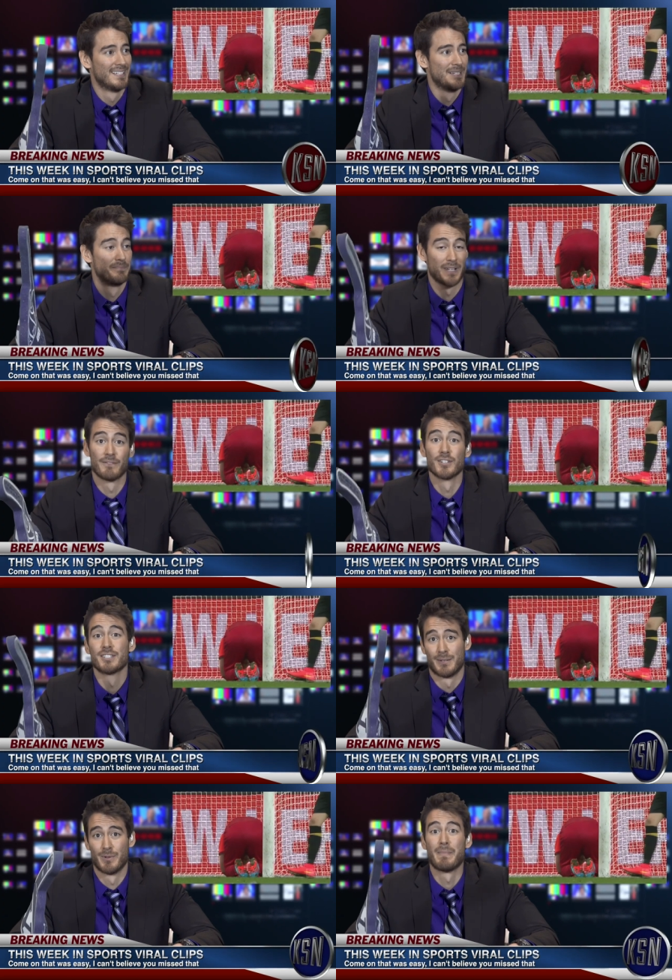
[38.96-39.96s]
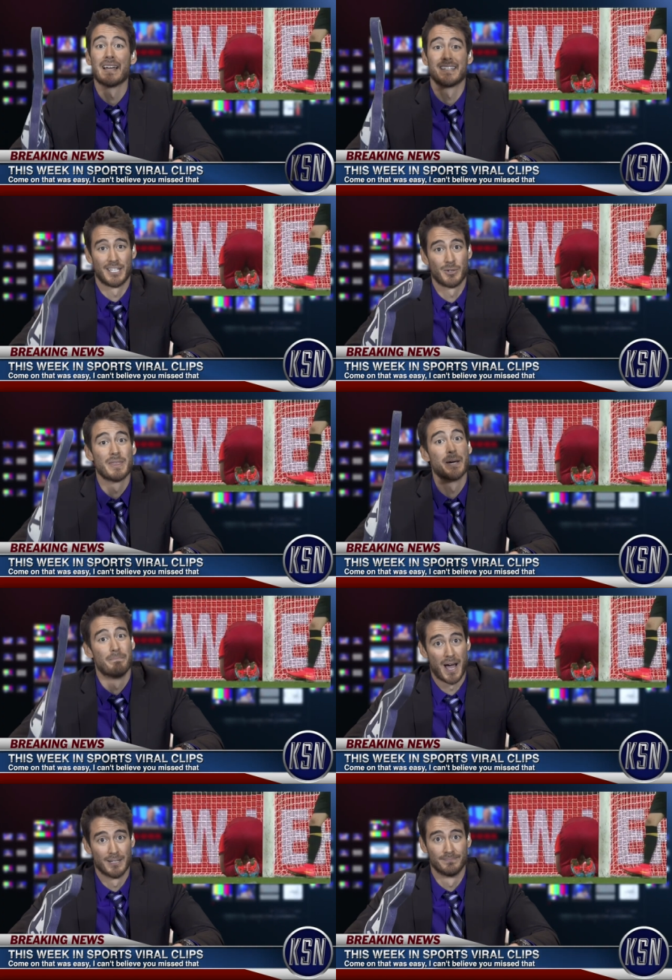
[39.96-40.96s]
Be careful, someone might kick you in the
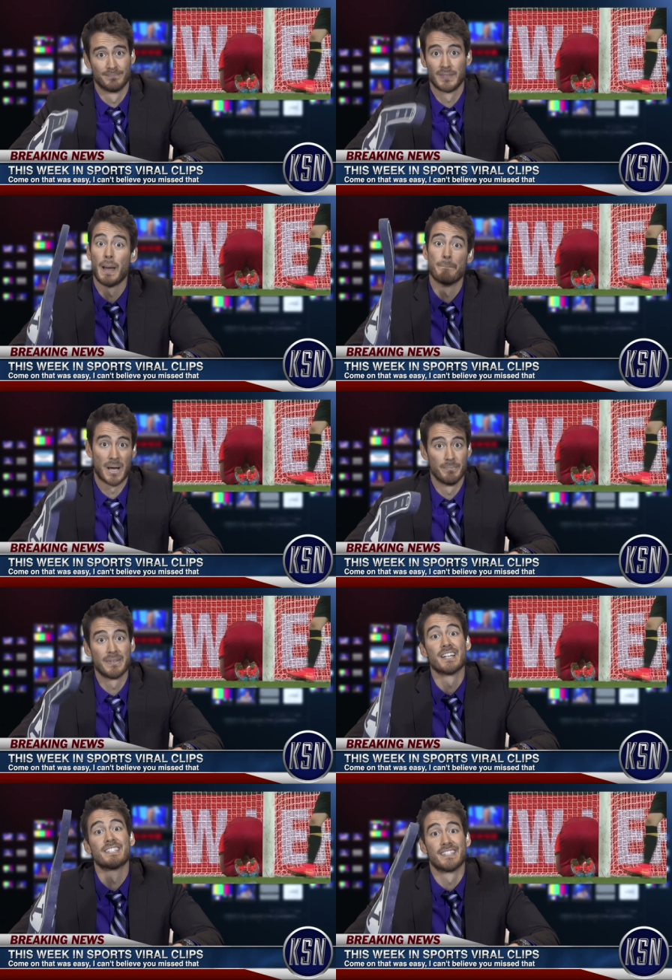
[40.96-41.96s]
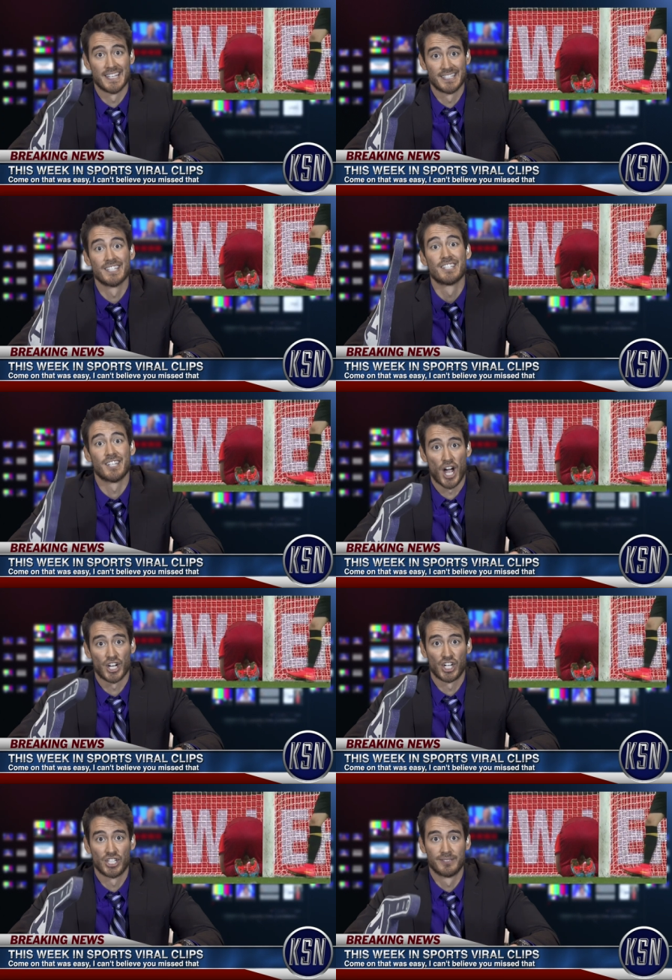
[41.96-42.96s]
bum, bum because this is
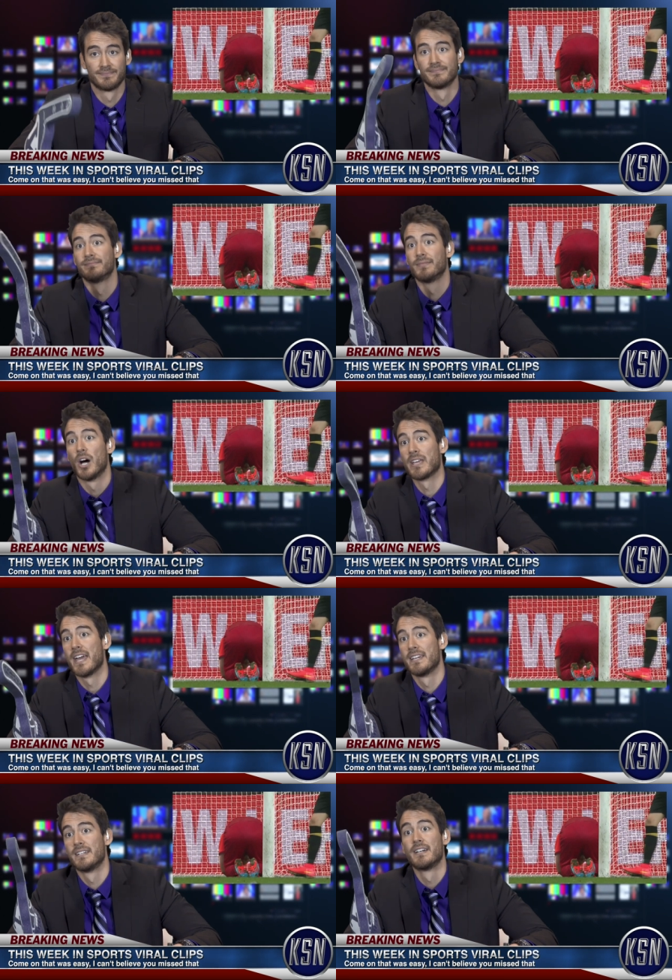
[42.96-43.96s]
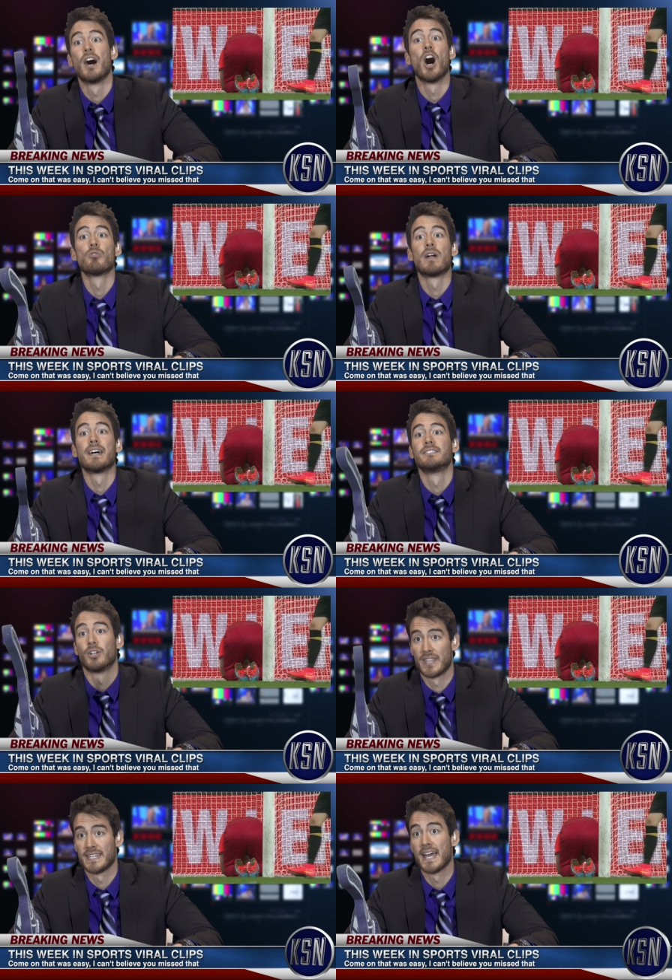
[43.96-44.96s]
soccer. Okay, all right,
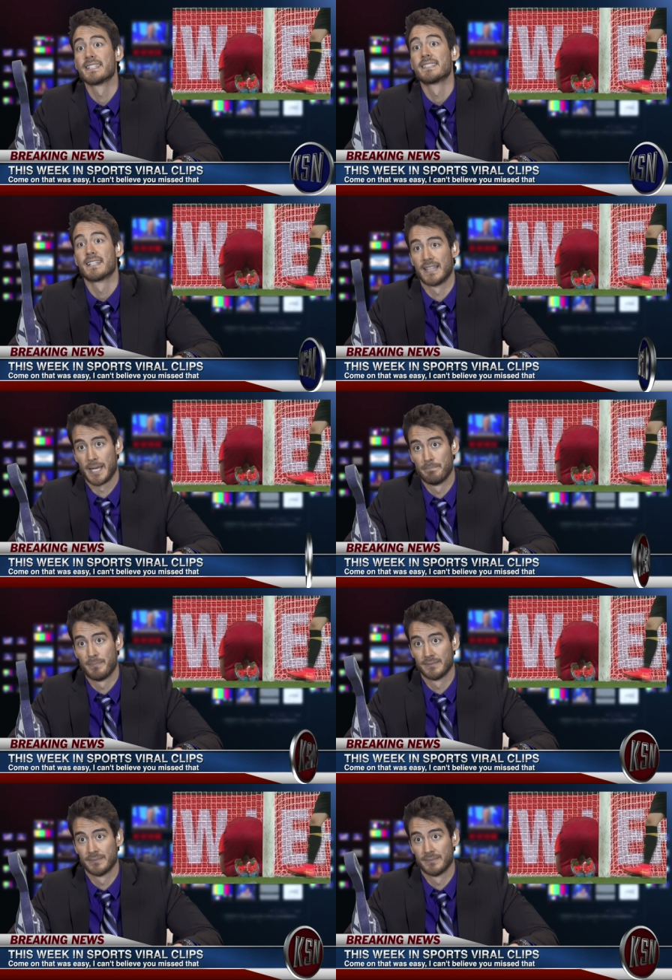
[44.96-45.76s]
go to the next clip.